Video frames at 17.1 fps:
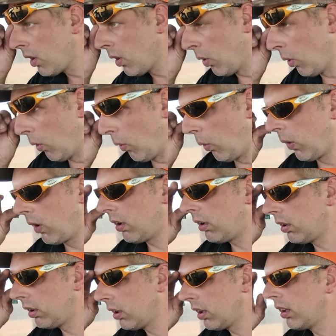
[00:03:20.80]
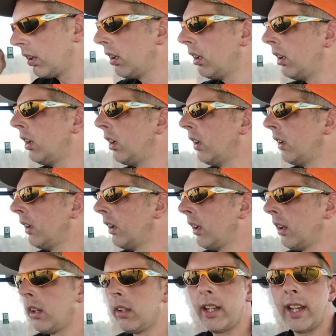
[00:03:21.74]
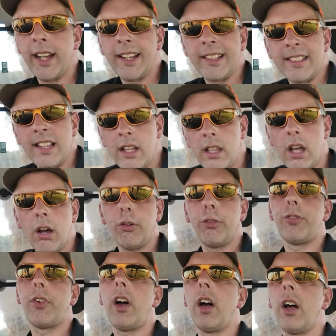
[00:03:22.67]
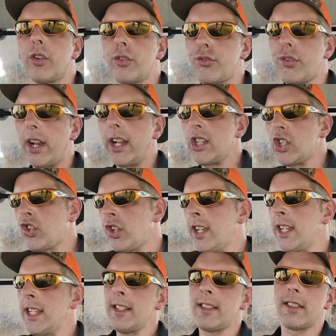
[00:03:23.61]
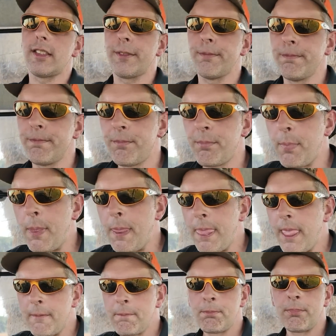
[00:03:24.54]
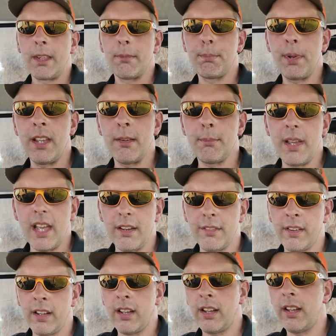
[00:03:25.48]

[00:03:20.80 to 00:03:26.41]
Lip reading: Woo. Yeah, so the old Fastrac, she's being a bit of